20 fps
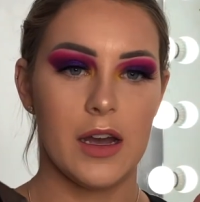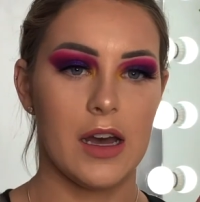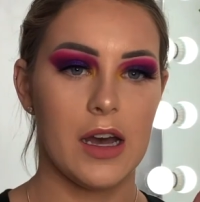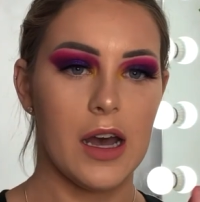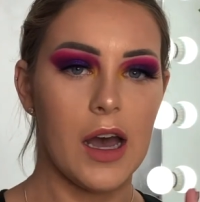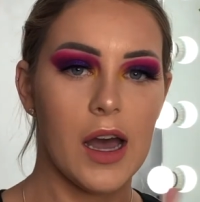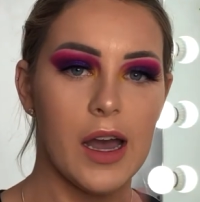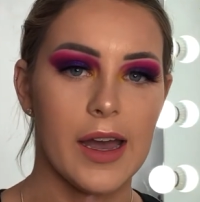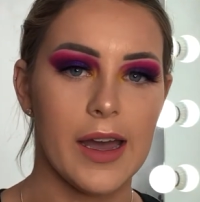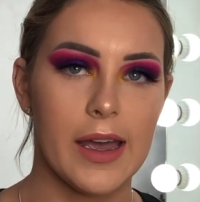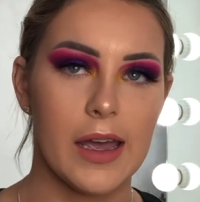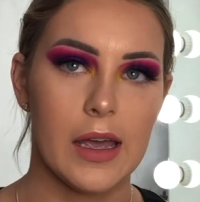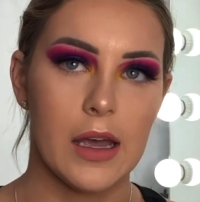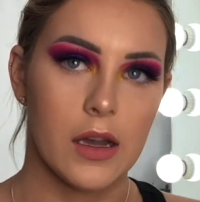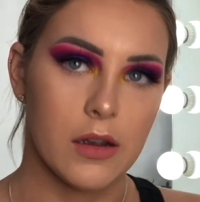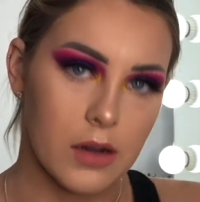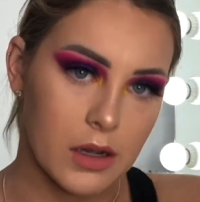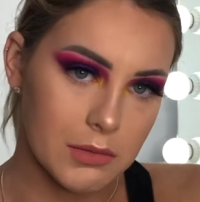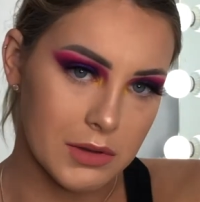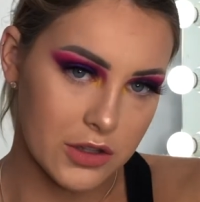I
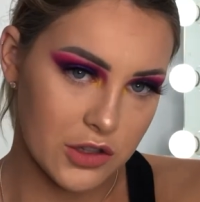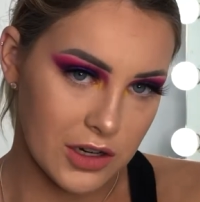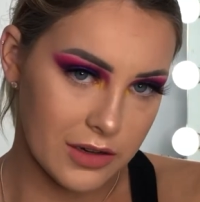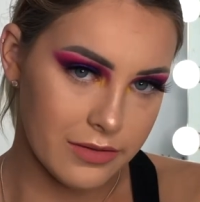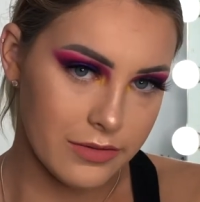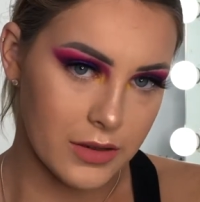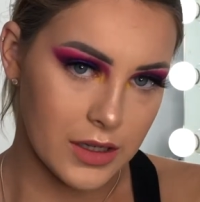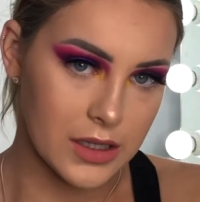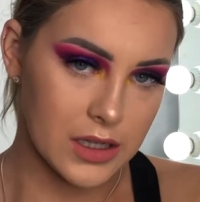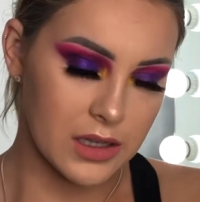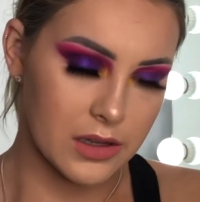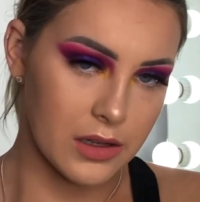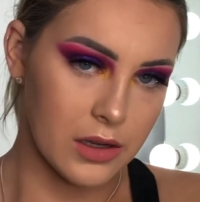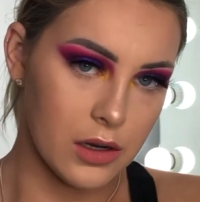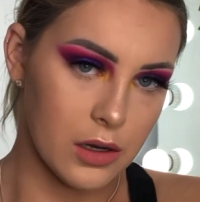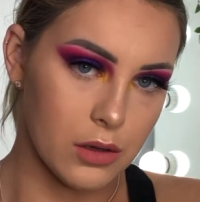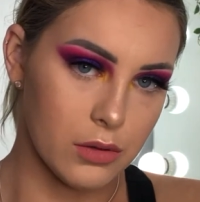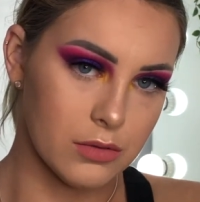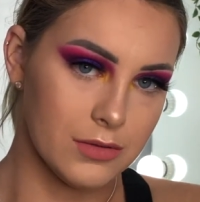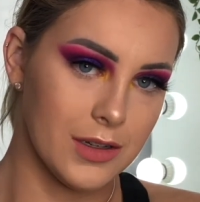agree with Jeffrey on the
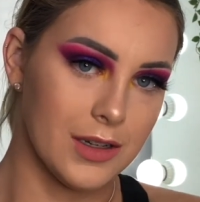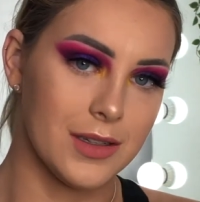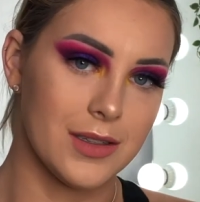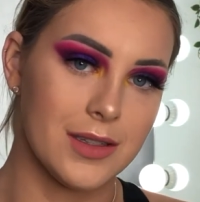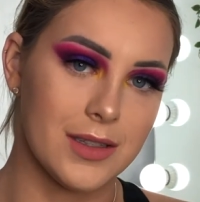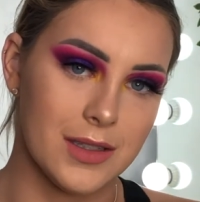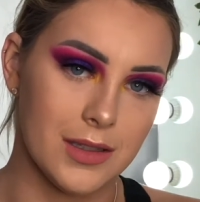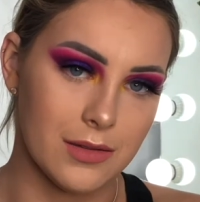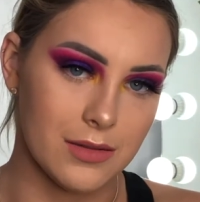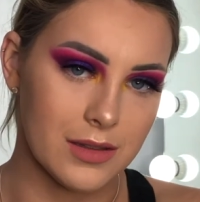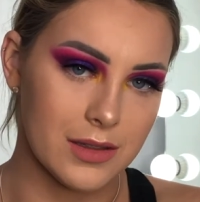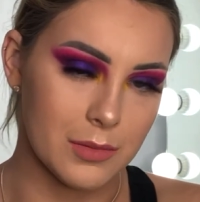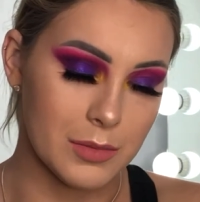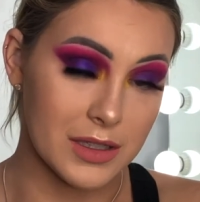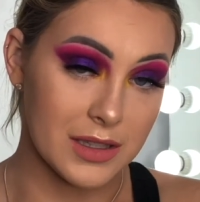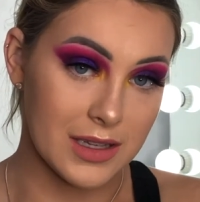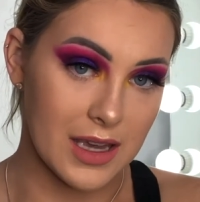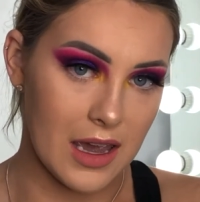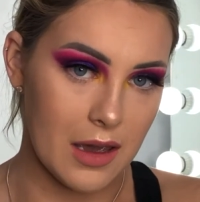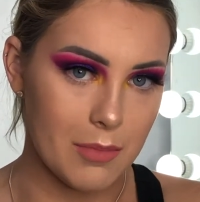whole don't steal
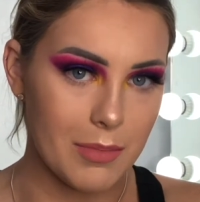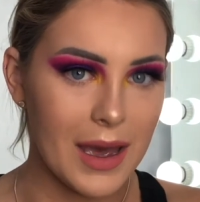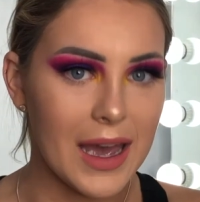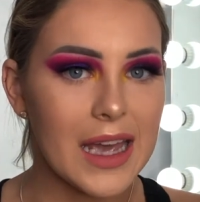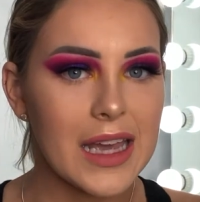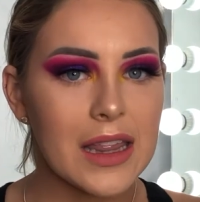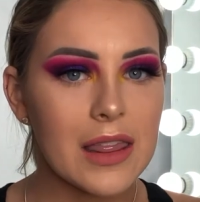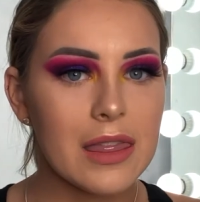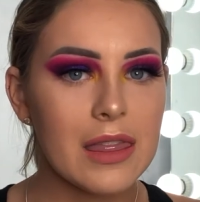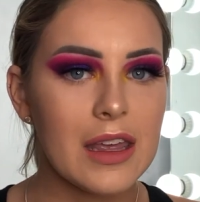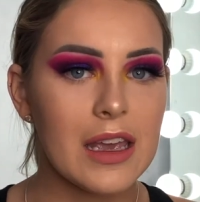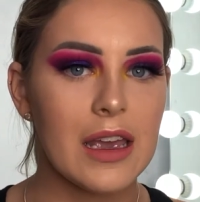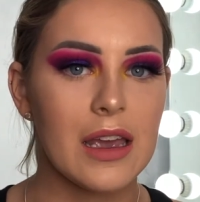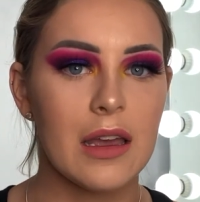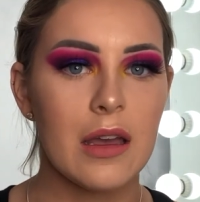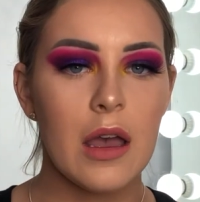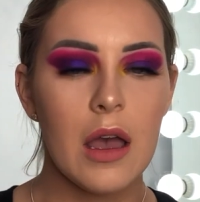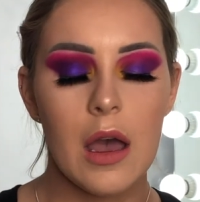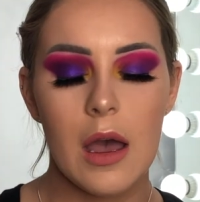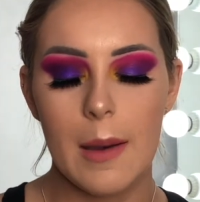someone's campaign
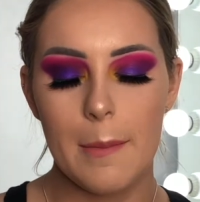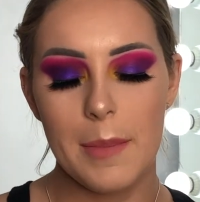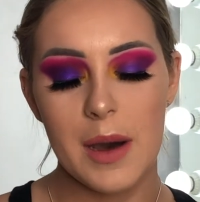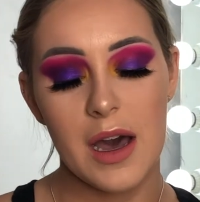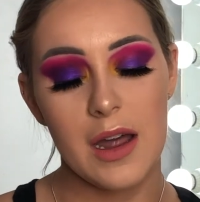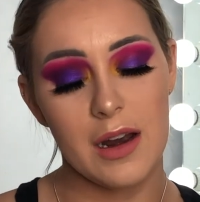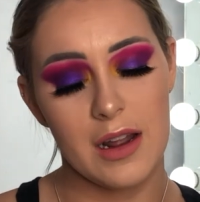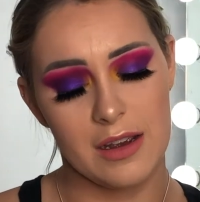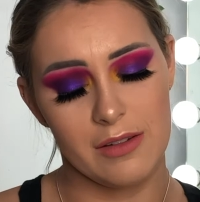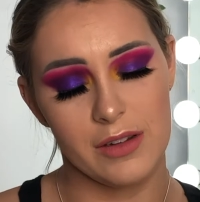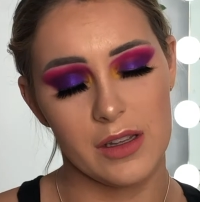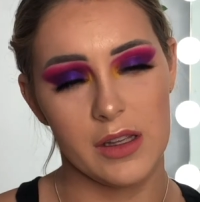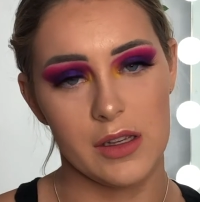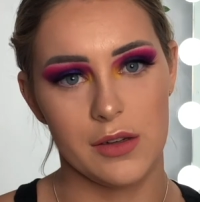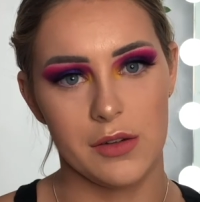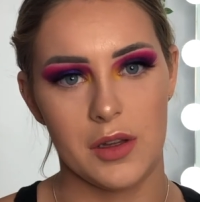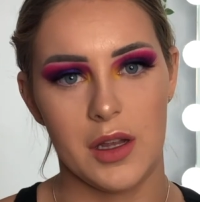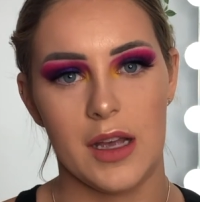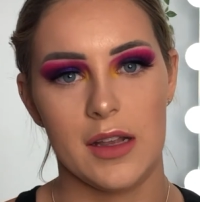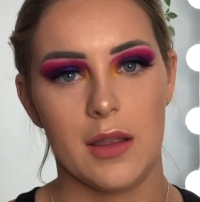thing, but I really
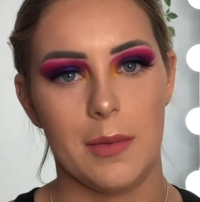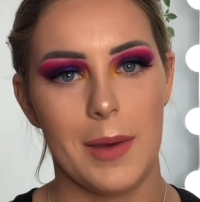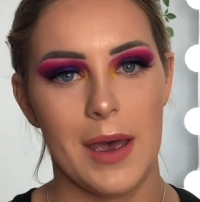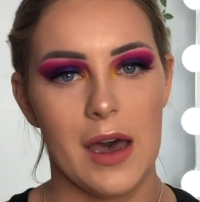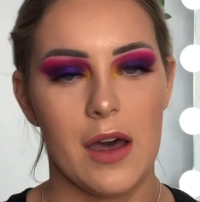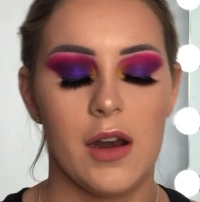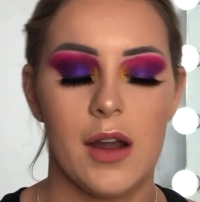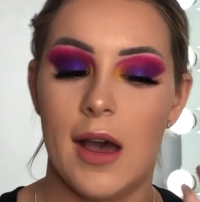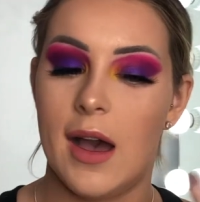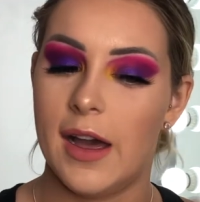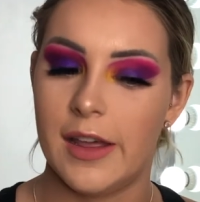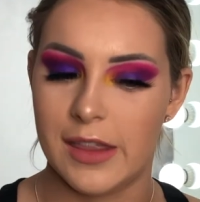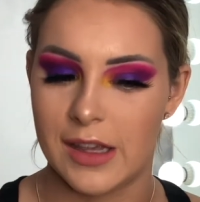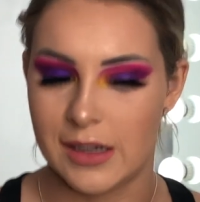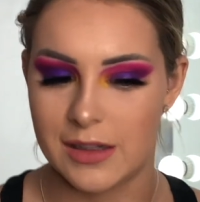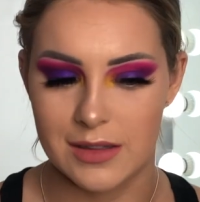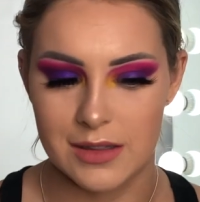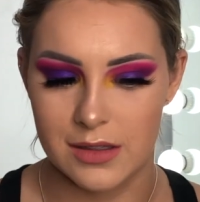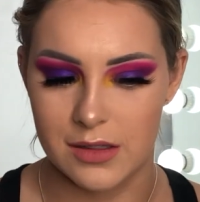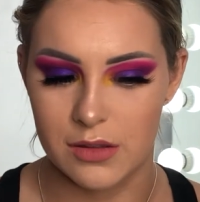do like the powder. I think
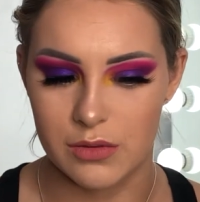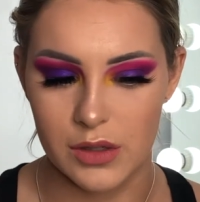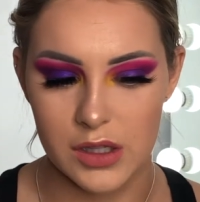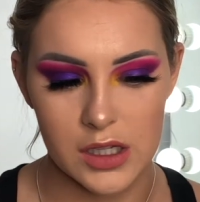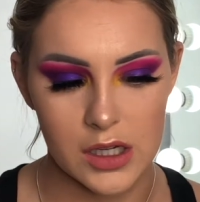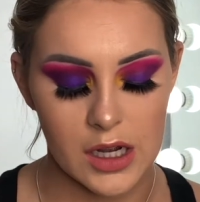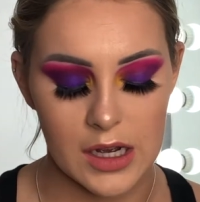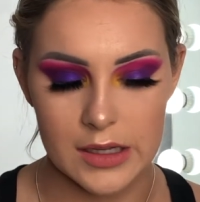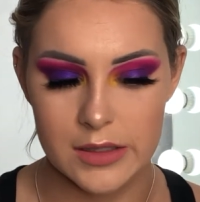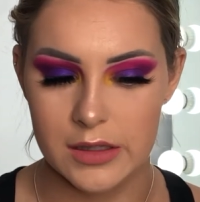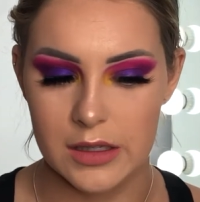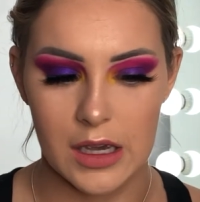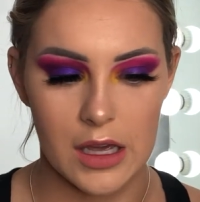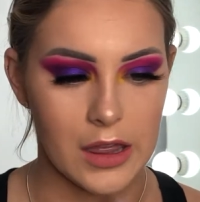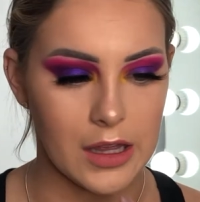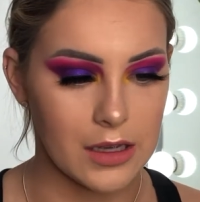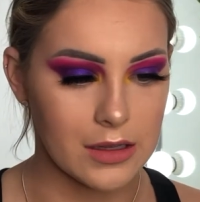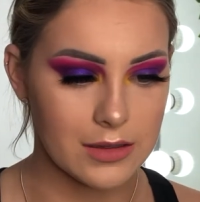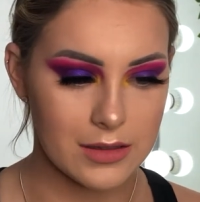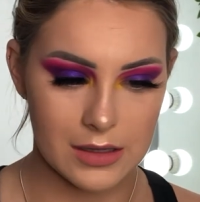it sits really nicely. I
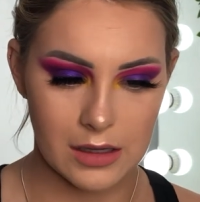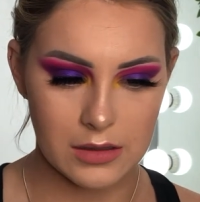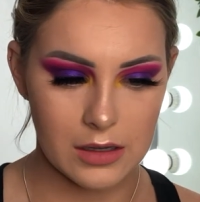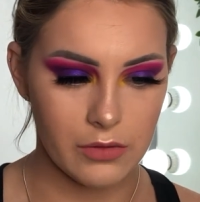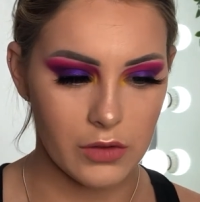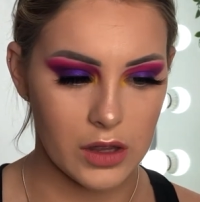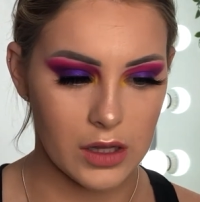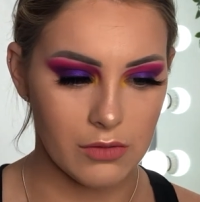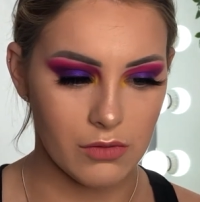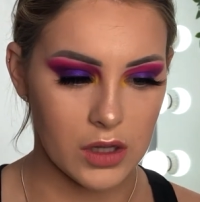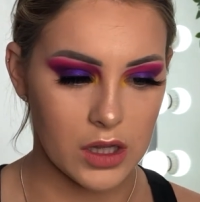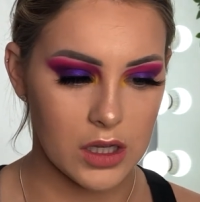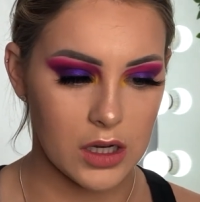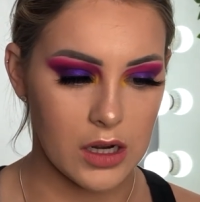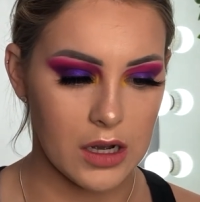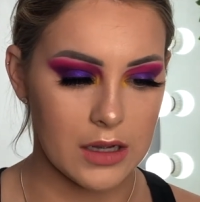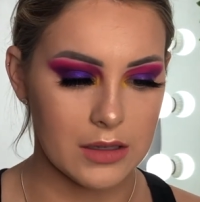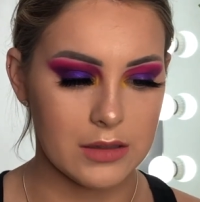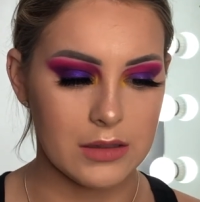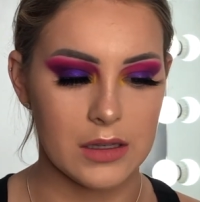think it sets everything really
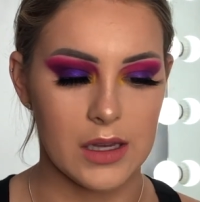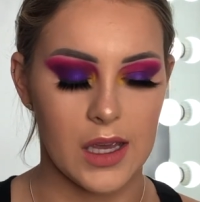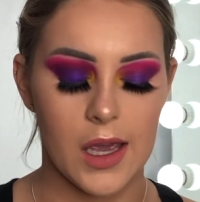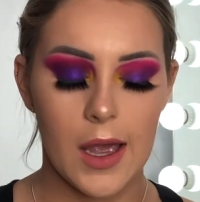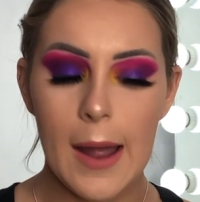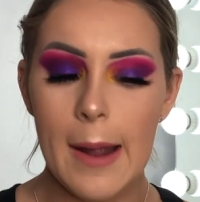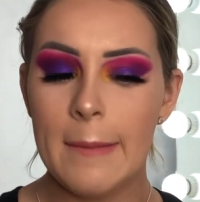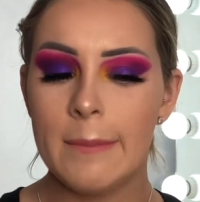nicely.